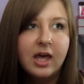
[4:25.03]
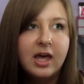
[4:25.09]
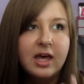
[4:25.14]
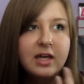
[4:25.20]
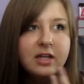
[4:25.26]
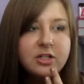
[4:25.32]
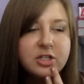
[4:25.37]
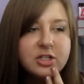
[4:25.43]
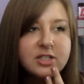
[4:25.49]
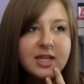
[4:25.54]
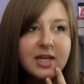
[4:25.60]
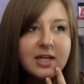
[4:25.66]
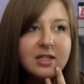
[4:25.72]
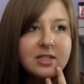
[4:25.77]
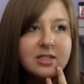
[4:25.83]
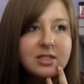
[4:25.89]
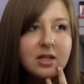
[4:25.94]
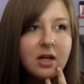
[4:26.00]
it just
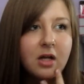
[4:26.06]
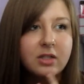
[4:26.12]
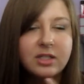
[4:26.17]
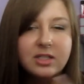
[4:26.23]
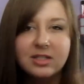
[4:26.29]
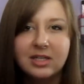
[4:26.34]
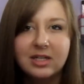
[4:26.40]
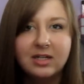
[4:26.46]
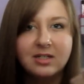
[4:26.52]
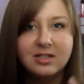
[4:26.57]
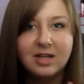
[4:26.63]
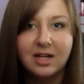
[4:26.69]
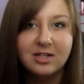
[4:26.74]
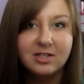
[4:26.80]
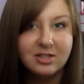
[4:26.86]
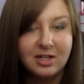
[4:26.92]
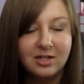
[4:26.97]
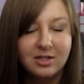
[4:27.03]
has all these like
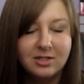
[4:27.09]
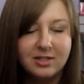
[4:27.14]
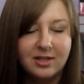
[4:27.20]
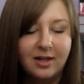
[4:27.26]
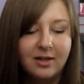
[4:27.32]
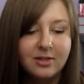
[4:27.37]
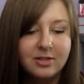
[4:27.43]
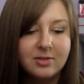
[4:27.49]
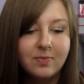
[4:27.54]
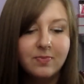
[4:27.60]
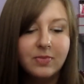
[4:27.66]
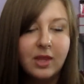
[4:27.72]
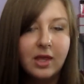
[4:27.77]
dead skin cells.